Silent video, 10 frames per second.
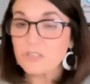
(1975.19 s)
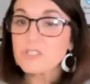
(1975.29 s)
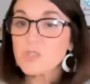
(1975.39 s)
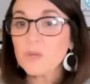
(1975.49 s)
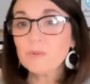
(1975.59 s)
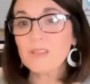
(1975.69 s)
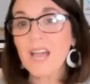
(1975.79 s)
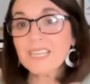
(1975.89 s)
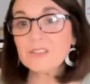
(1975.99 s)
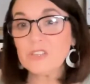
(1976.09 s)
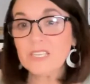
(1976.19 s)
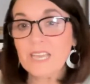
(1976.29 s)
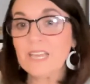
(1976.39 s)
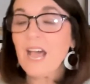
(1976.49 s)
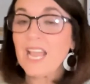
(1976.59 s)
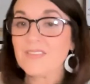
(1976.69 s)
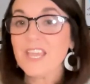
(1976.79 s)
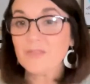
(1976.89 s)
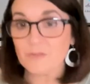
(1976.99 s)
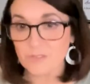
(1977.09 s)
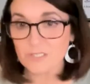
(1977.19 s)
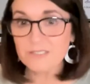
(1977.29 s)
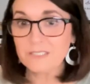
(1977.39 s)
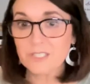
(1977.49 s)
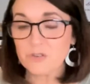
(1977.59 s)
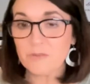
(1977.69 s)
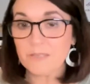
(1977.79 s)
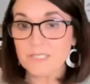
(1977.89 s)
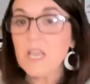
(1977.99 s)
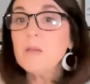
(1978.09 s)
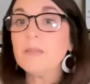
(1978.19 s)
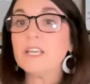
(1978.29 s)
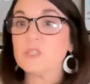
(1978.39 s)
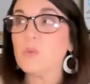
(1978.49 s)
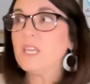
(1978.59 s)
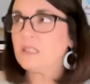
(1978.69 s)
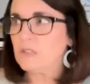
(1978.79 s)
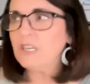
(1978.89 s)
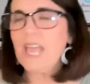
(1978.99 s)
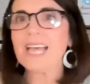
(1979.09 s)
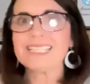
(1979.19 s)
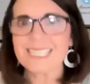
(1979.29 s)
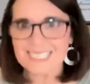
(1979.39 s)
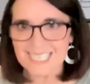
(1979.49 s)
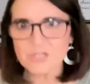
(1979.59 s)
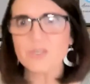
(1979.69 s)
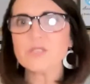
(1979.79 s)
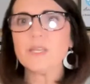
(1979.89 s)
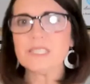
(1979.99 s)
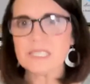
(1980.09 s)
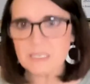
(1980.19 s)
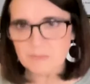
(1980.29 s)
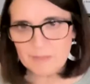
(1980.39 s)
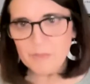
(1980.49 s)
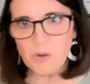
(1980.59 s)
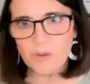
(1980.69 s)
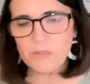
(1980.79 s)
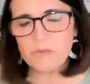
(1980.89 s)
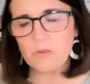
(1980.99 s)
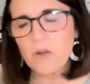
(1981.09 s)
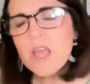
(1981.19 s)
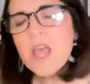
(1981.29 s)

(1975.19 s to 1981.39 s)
So we rely on looking at IVF and fertility treatments because we can look at success rates. We can see people going through.